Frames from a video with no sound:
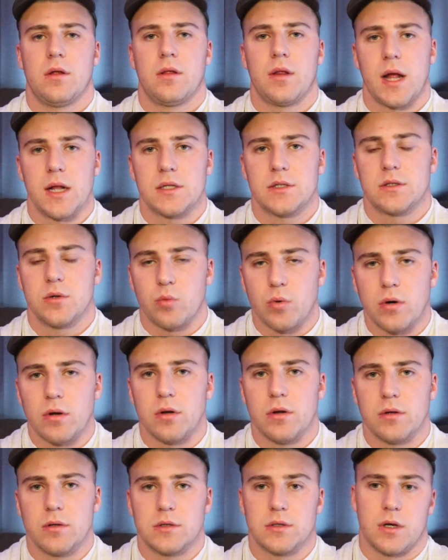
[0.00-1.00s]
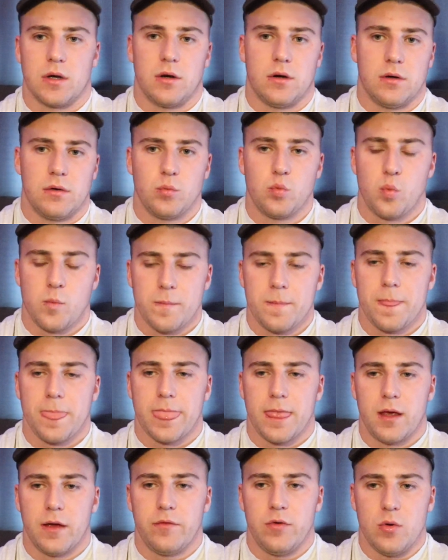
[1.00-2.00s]
That's the world, so
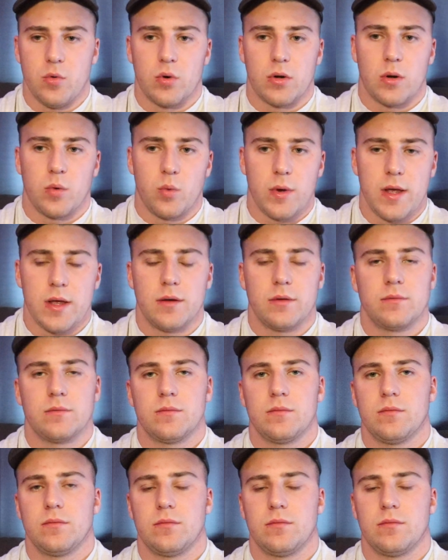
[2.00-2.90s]
if you want to win,